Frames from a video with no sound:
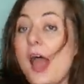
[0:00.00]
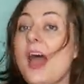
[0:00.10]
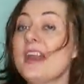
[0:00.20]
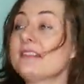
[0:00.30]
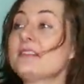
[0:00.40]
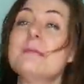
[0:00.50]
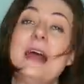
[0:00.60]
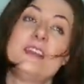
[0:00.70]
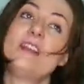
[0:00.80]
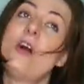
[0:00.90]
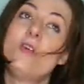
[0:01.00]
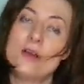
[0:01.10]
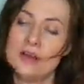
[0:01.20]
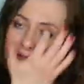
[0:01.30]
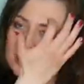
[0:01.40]
And as you might
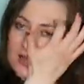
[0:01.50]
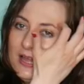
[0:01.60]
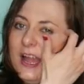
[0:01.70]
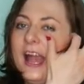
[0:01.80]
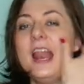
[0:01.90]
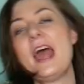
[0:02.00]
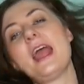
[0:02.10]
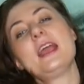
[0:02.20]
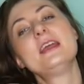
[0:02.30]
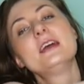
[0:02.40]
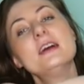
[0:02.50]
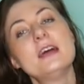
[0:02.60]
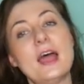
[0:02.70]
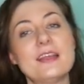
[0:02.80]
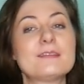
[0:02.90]
know, LA,
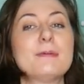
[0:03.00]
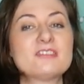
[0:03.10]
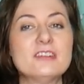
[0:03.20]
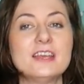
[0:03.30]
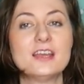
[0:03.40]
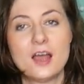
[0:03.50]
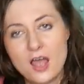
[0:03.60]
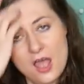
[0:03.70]
and especially